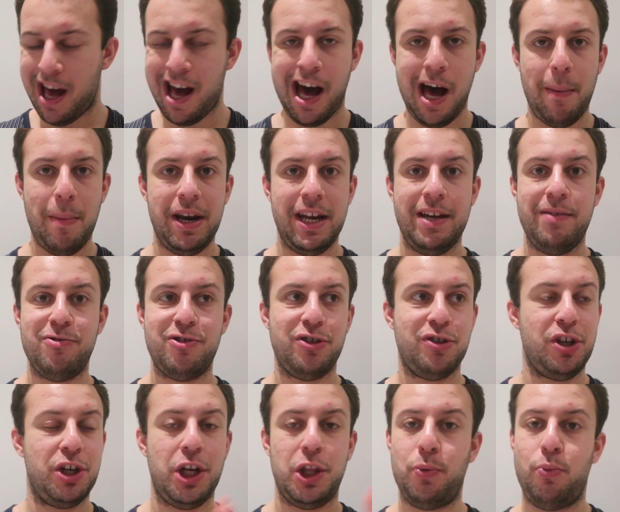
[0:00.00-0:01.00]
and he was
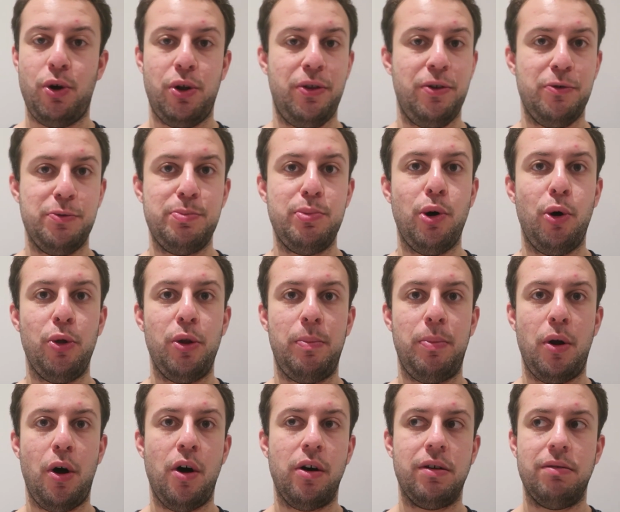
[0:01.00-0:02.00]
just another one that was put on the
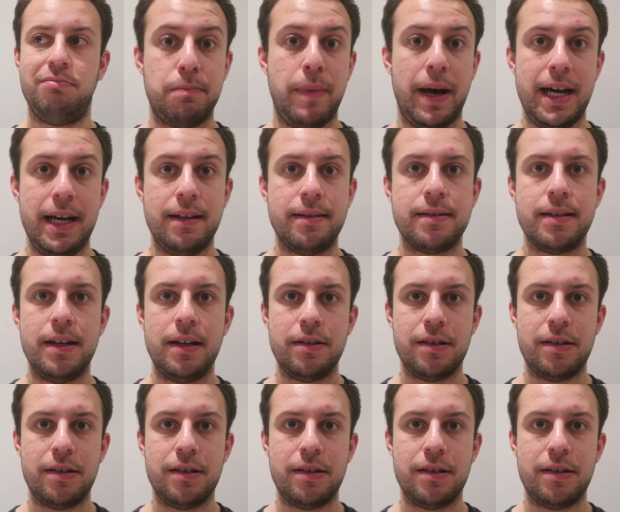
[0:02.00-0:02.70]
block as bait